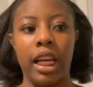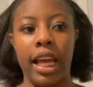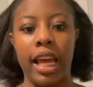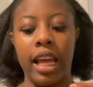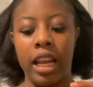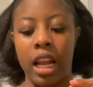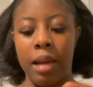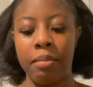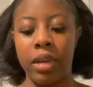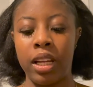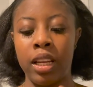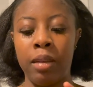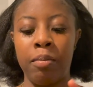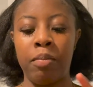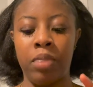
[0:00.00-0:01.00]
and I'm
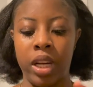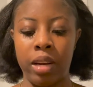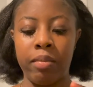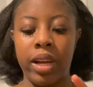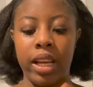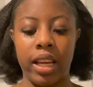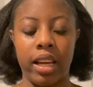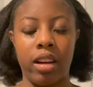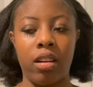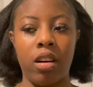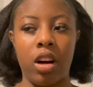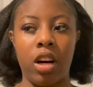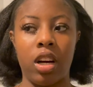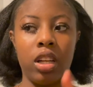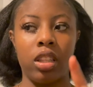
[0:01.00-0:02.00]
gonna braid my hair
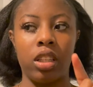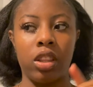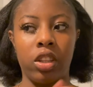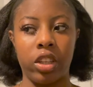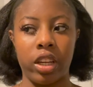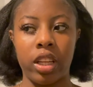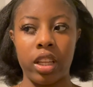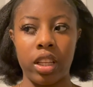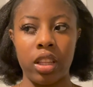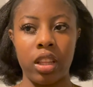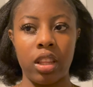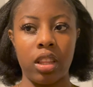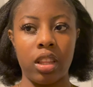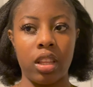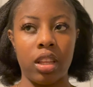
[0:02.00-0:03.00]
on the 30th
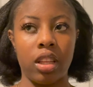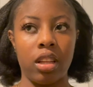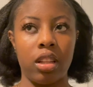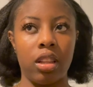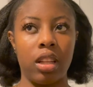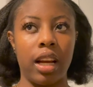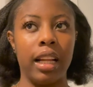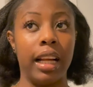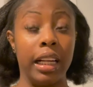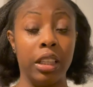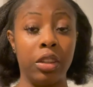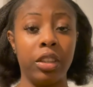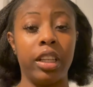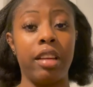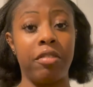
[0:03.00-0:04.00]
or like the
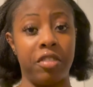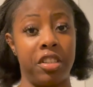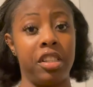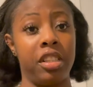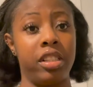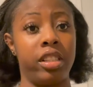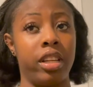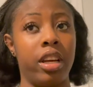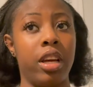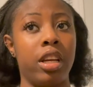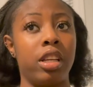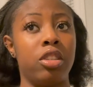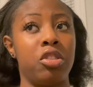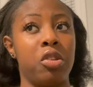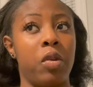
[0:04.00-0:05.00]

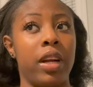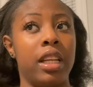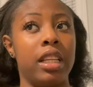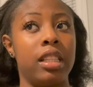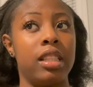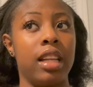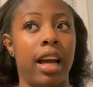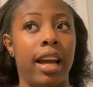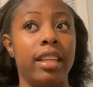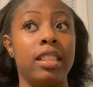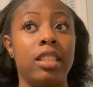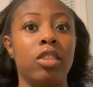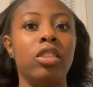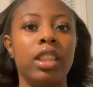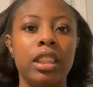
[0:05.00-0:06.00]
31st. So I need, I
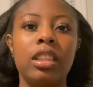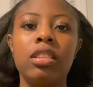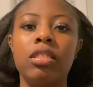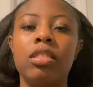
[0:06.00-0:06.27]
still need,